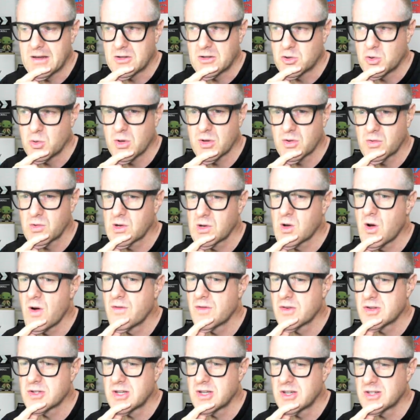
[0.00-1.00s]
2 or 3
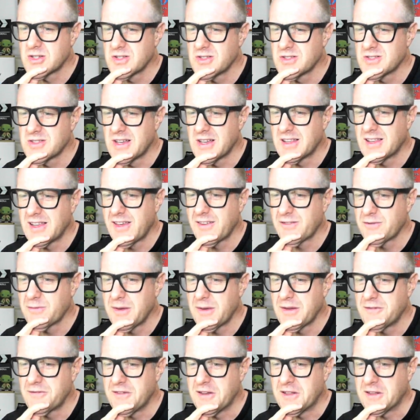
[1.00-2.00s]
conversations that left
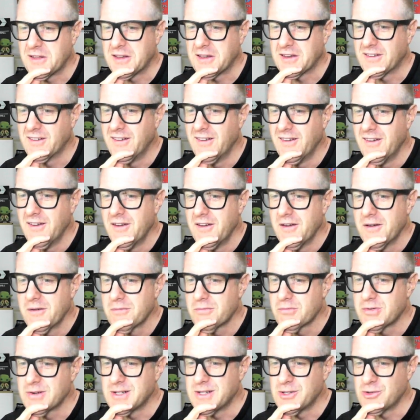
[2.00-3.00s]
me feeling
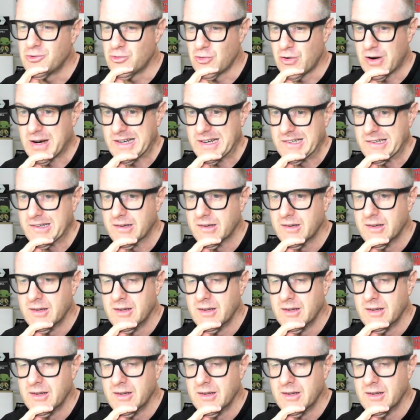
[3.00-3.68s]
pretty drained.